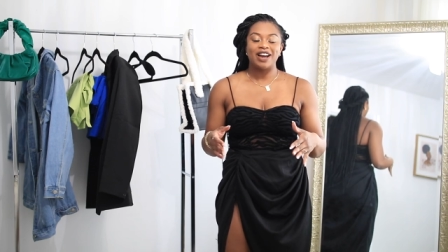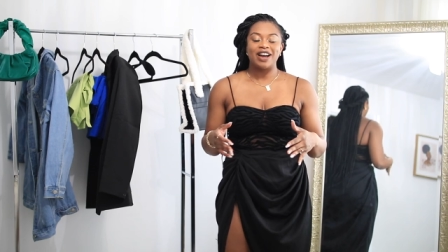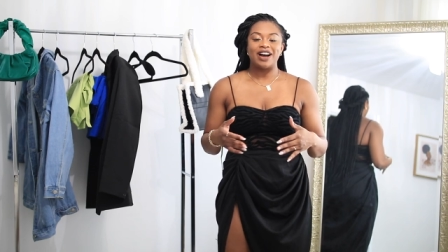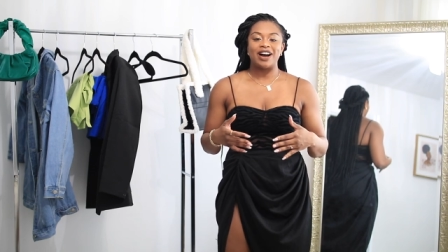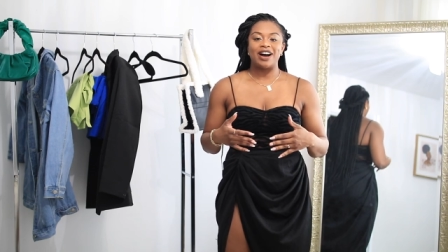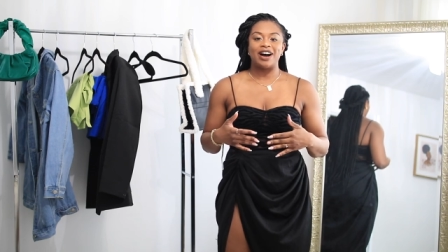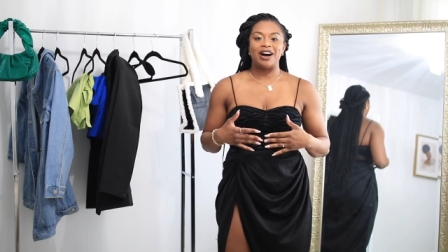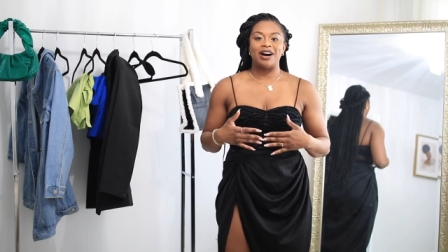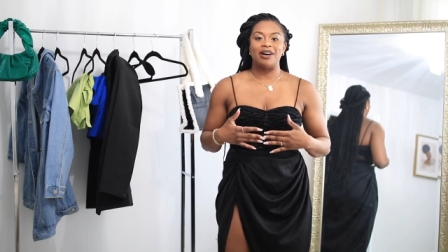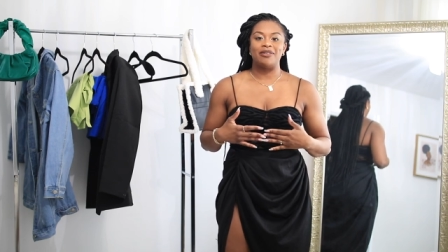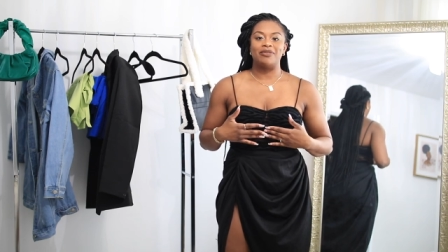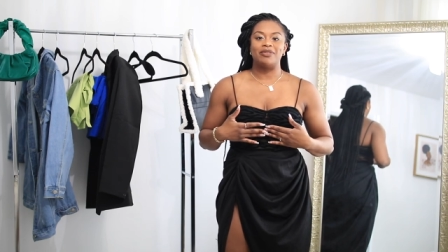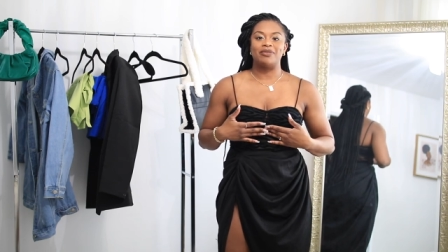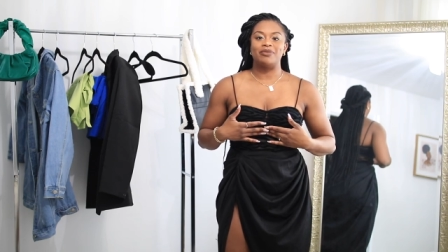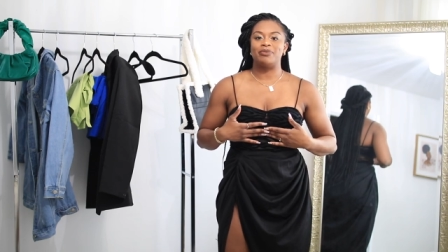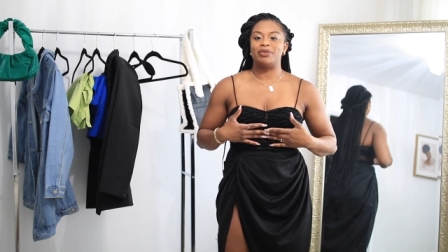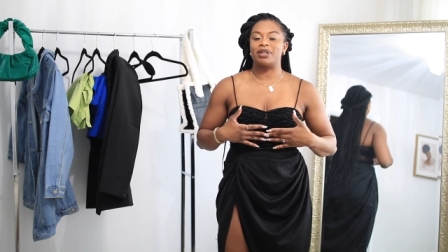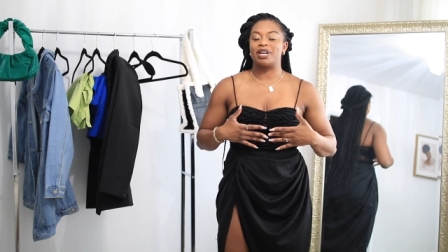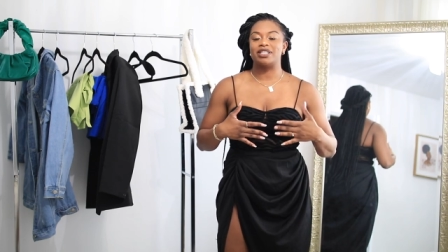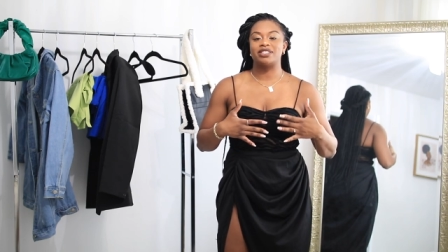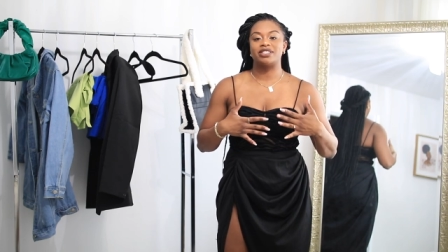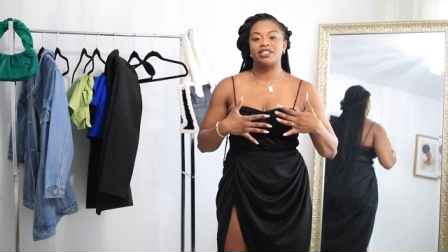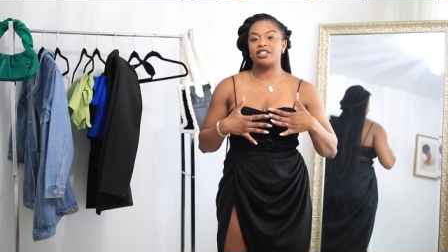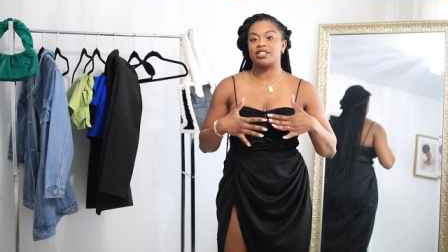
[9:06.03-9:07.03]
Um,
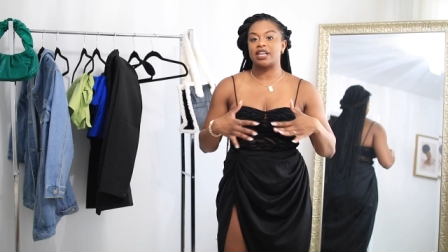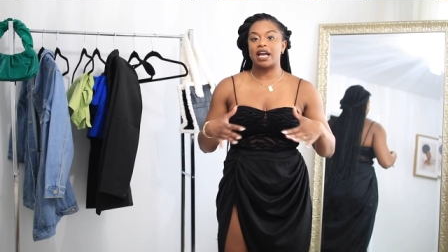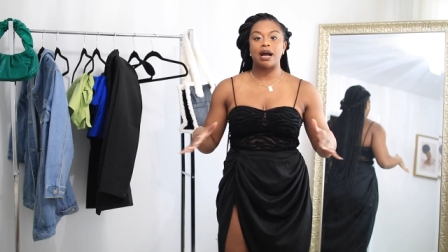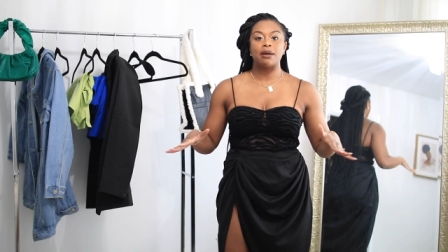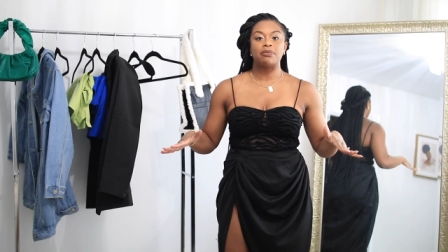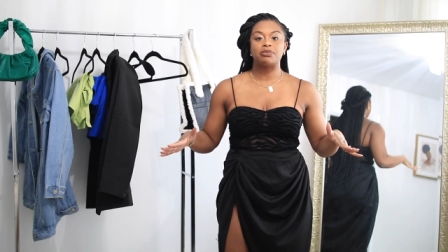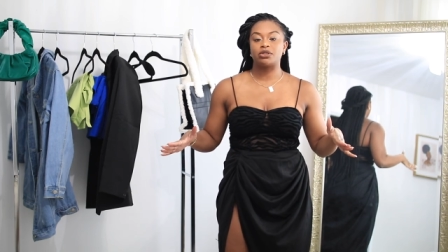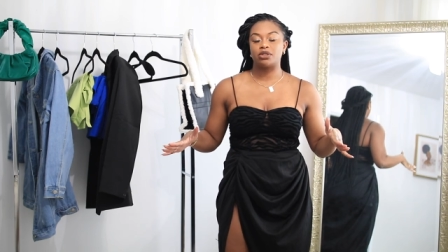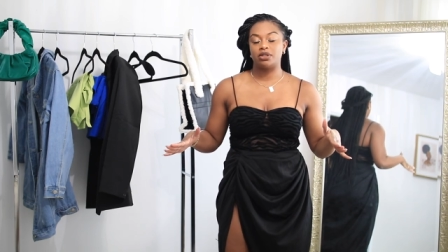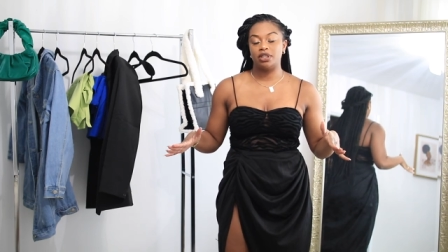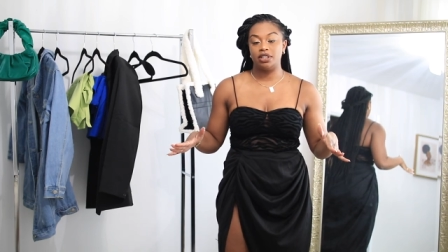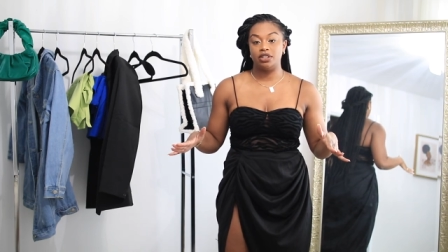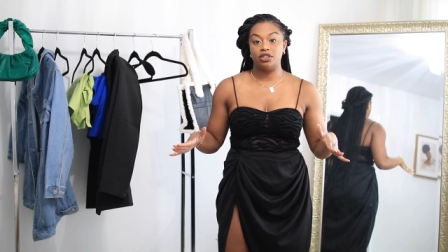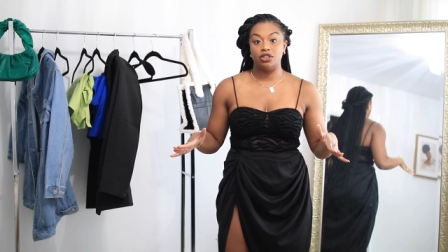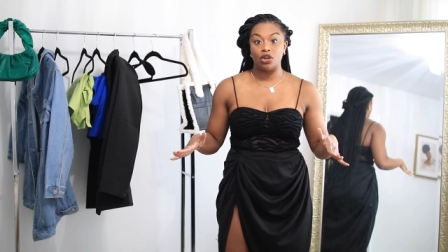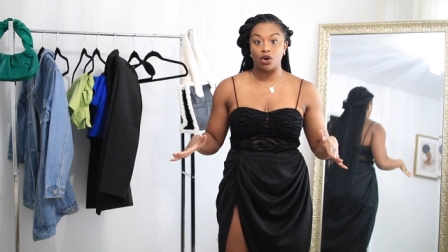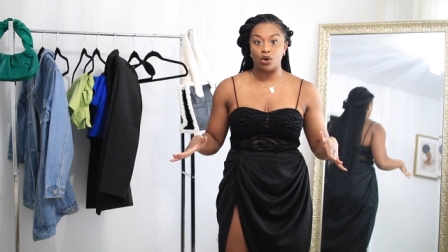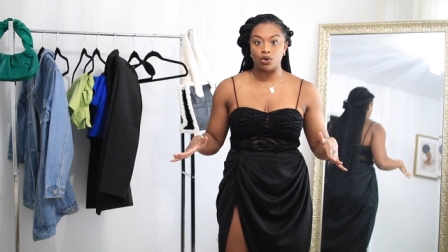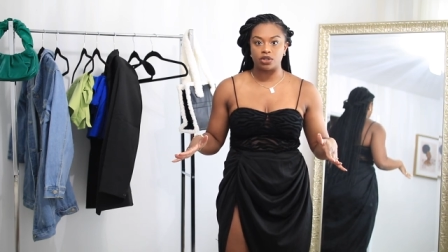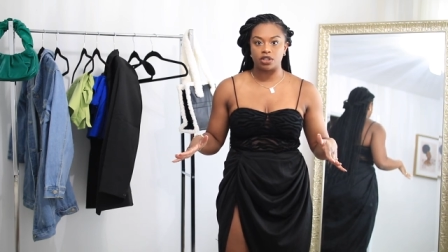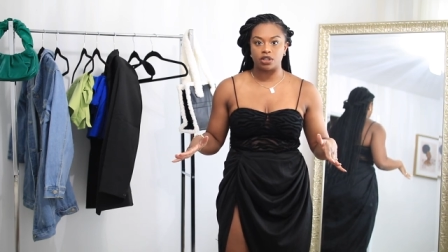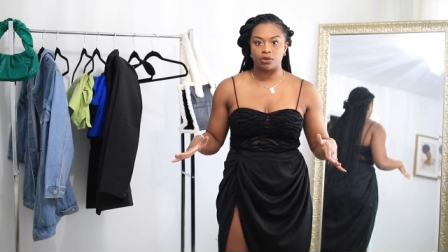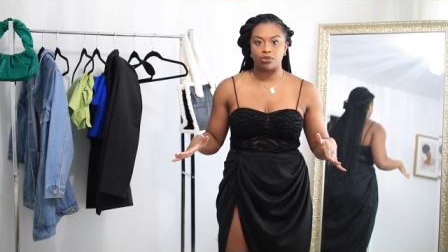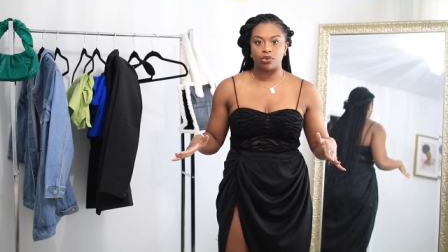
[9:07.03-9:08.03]
because there's absolutely
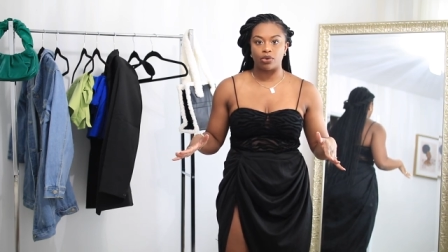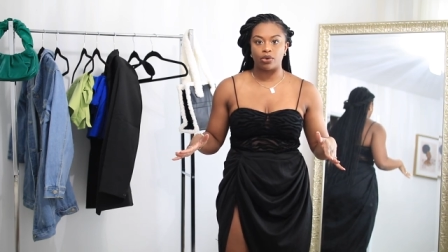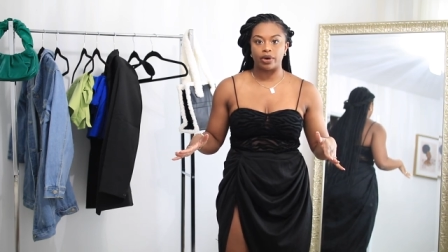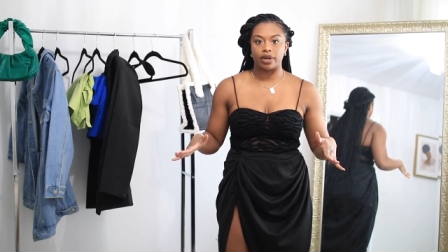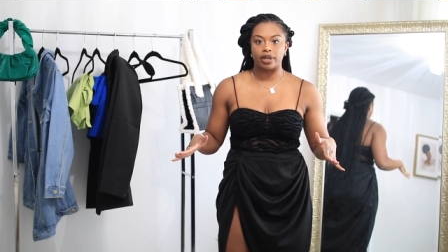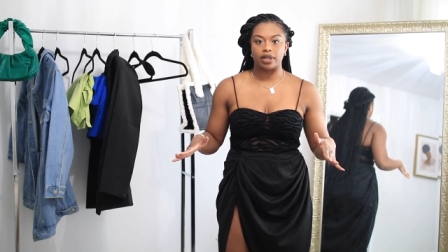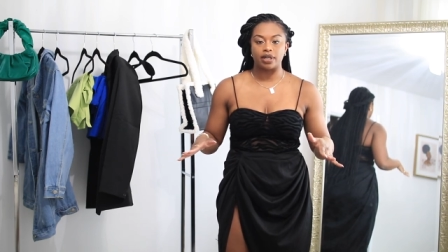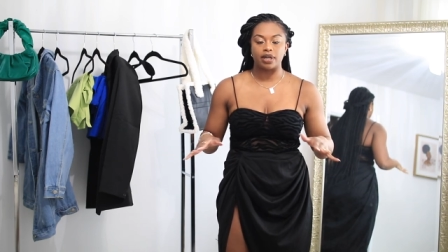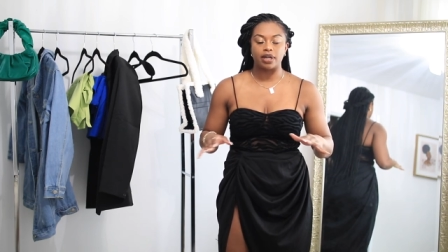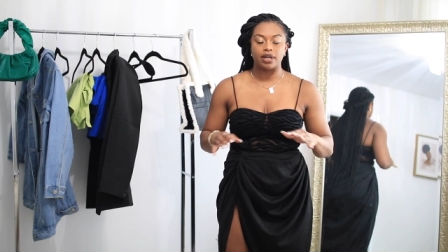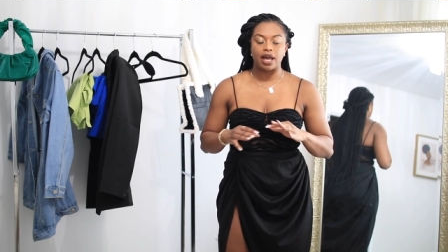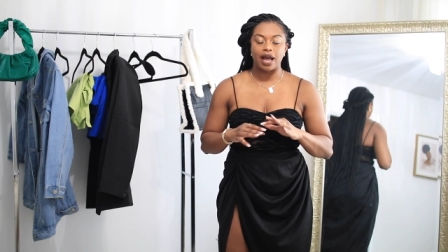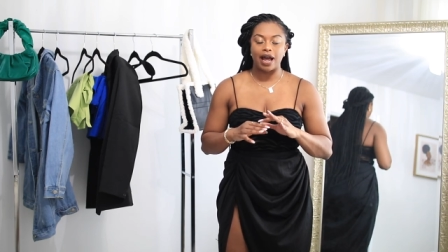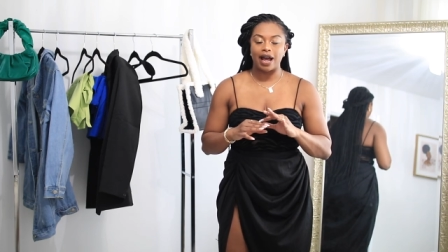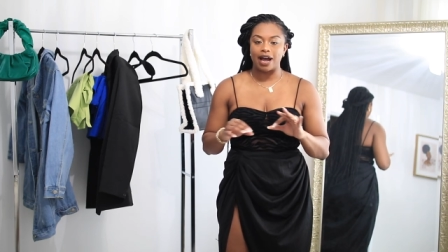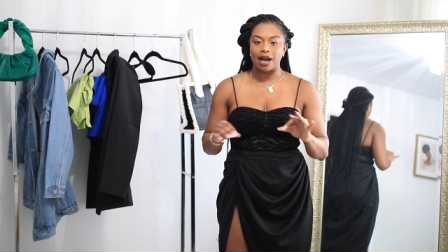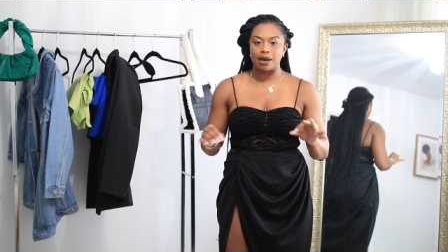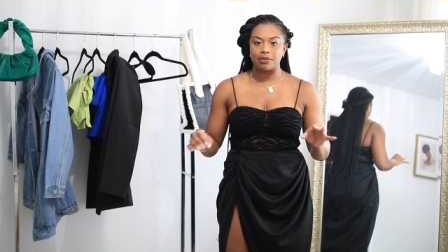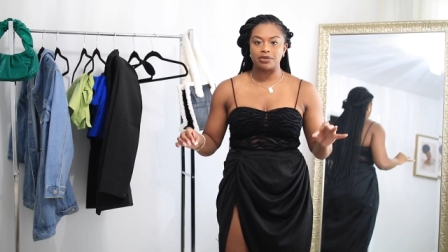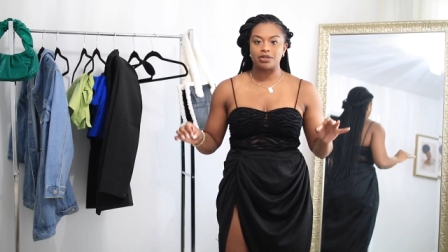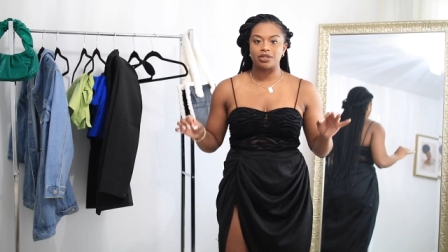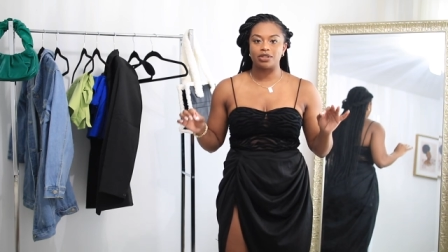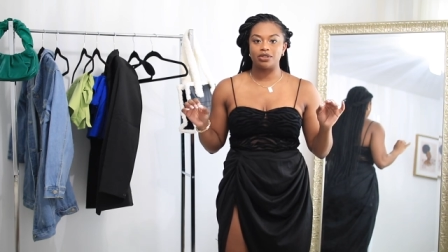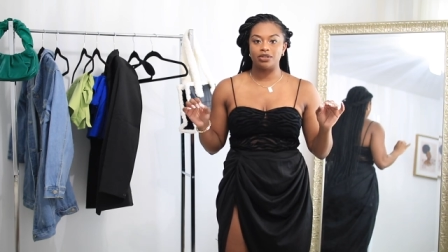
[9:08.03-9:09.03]
no support
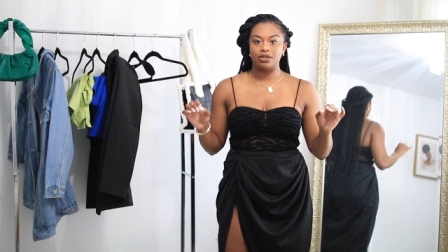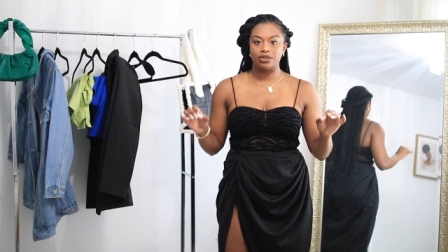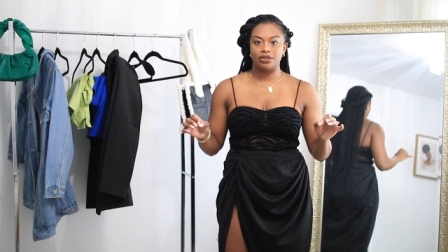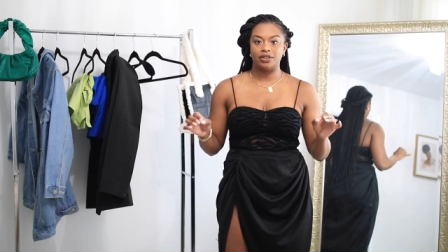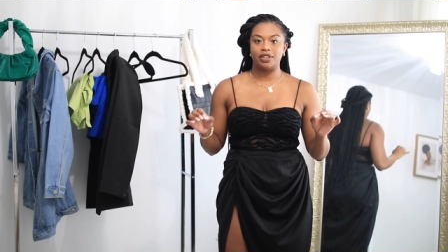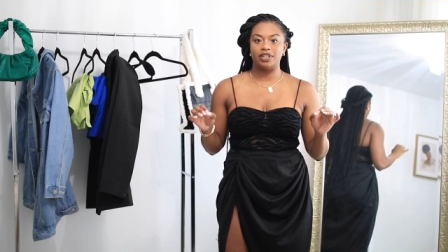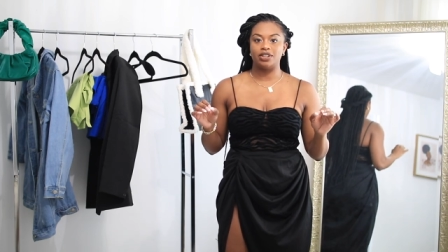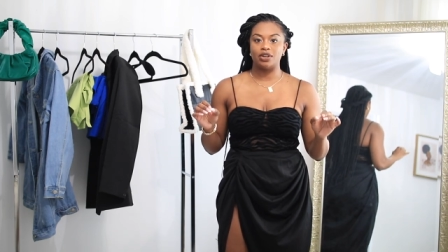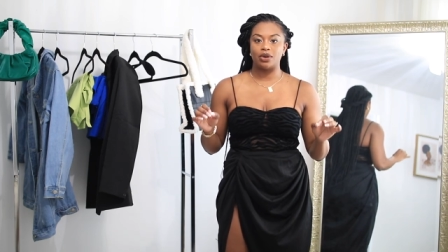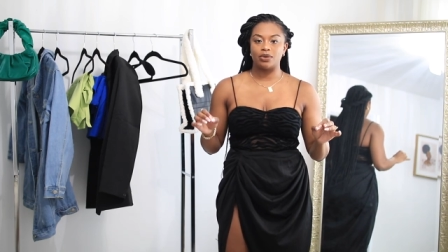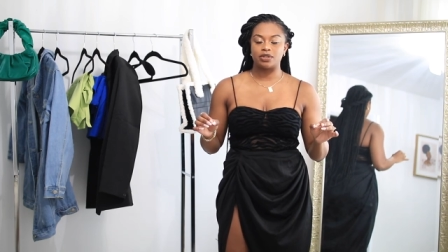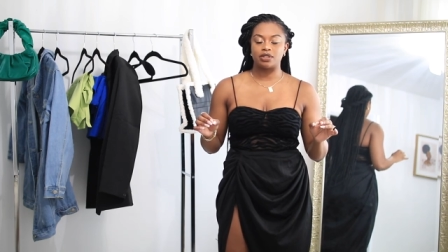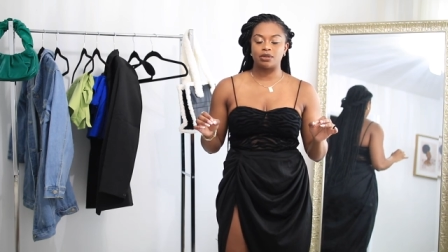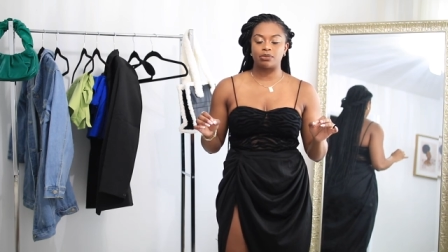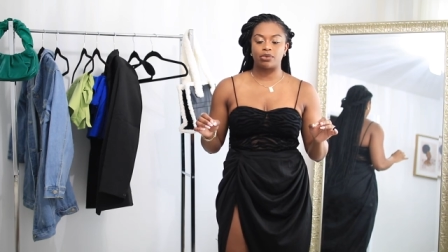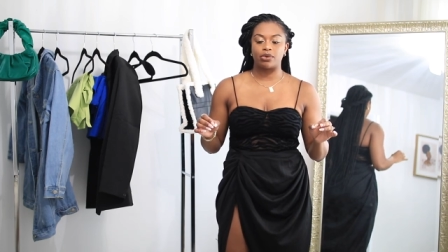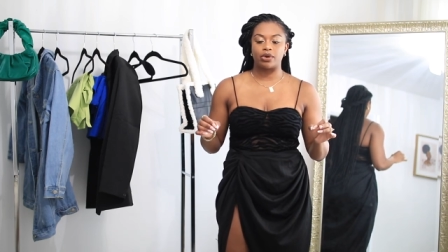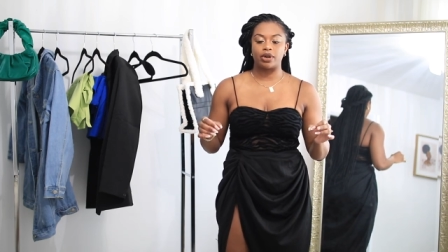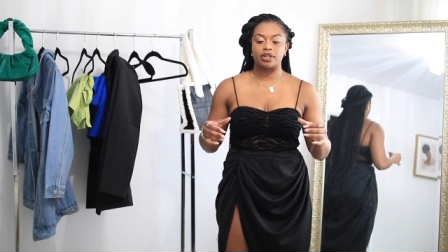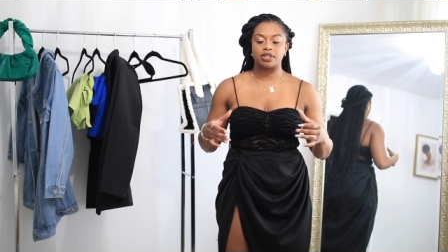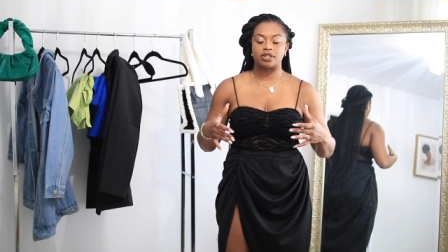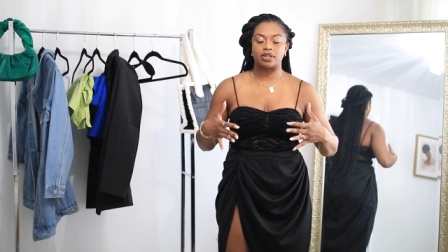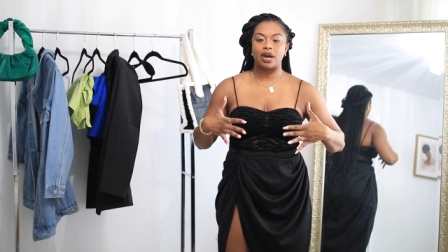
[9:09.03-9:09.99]
absolutely no support.